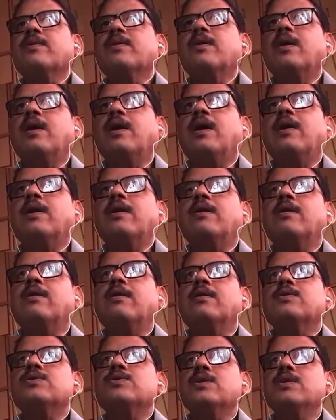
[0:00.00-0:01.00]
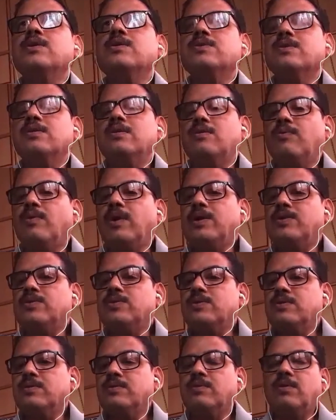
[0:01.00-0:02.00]
And season
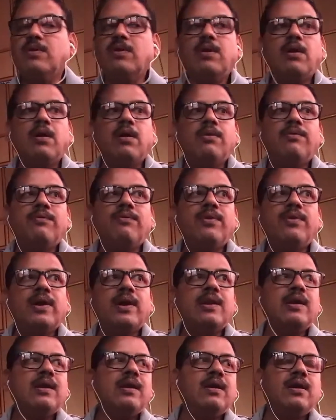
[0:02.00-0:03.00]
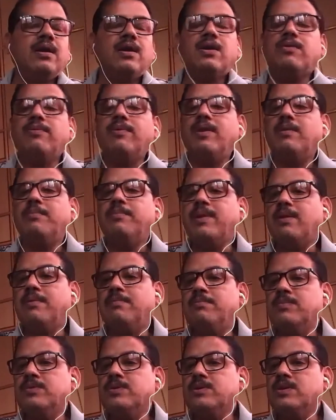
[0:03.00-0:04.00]
wise, a very
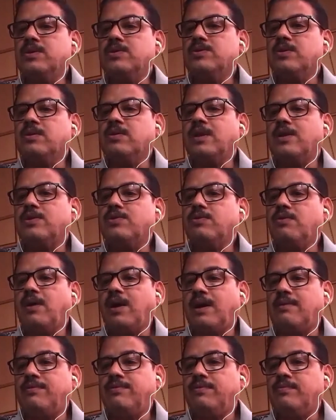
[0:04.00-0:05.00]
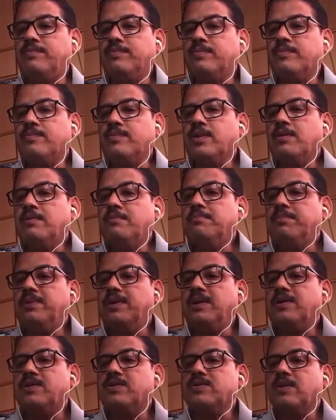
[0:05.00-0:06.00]
equilibrium season that you have,
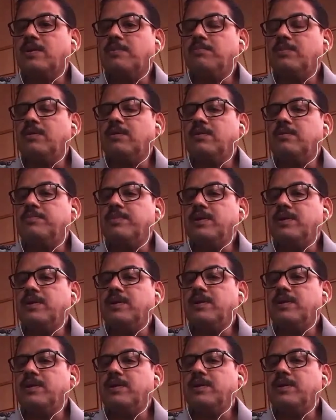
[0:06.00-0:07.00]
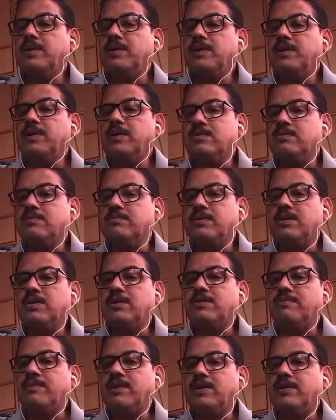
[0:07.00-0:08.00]
be it summer, be it rainy season, be
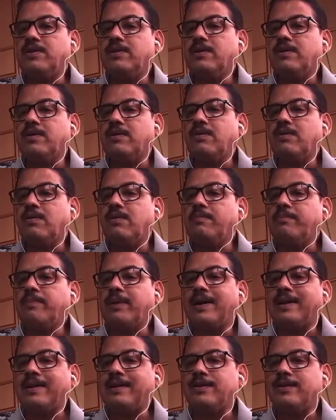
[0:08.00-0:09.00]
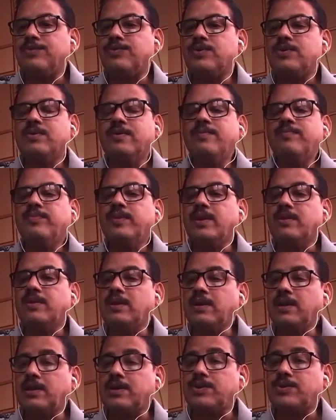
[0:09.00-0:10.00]
it winter, all balanced,
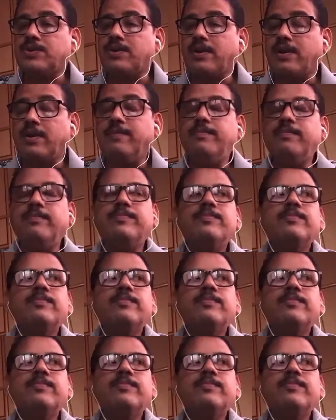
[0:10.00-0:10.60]
nothing extreme.